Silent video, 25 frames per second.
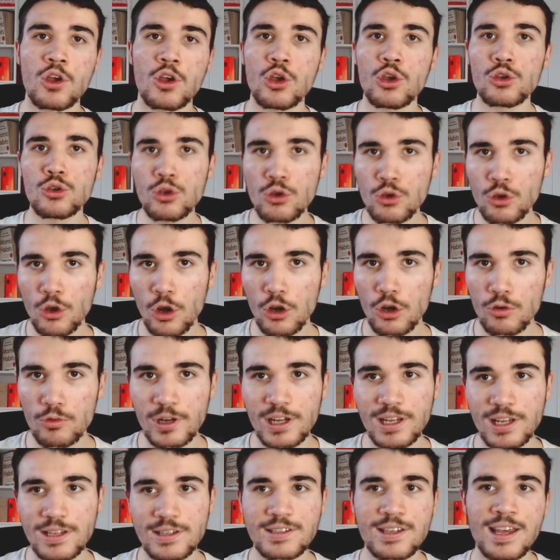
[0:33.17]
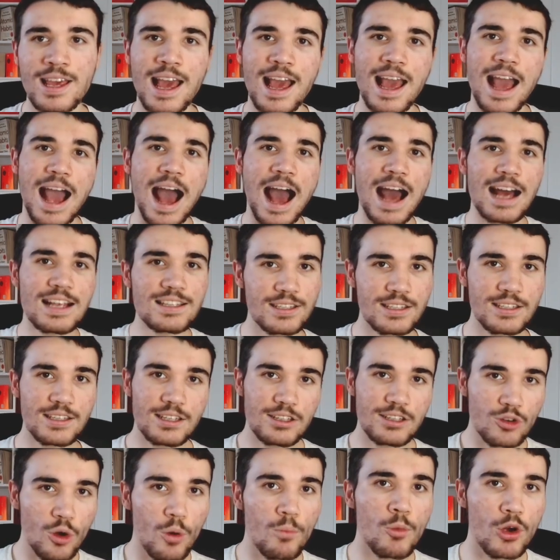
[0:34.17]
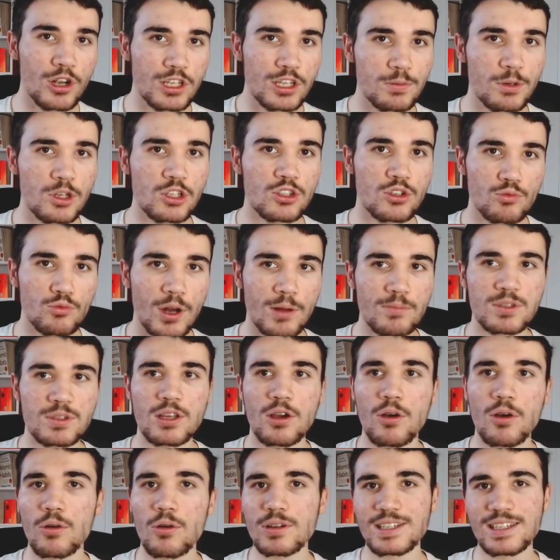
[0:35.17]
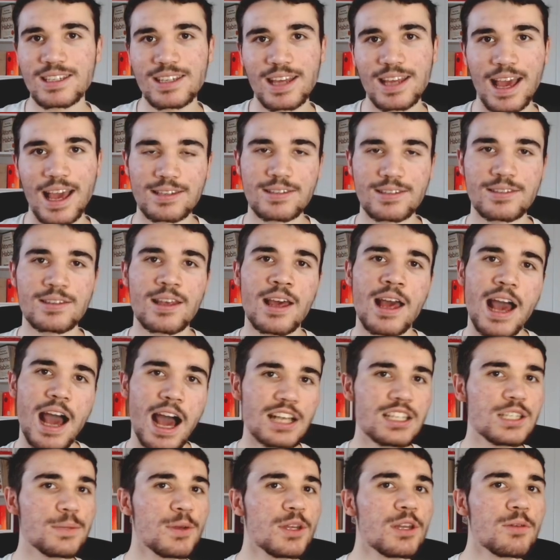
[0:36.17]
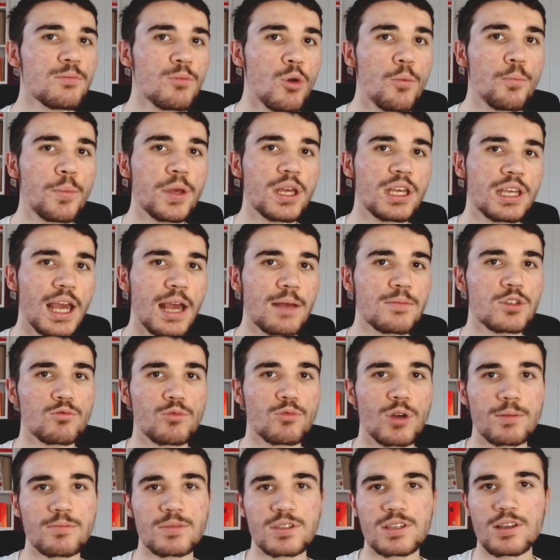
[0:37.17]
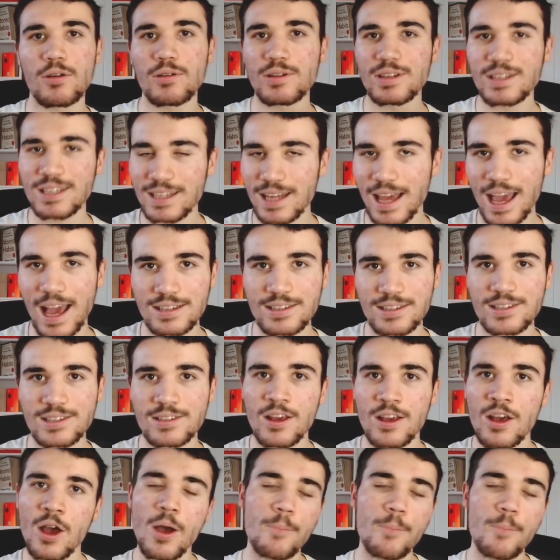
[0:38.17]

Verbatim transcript: Hugo Lloris, has he got more experience than Ramsdale? Yes. Has he been in more big games than Ramsdale? Yes.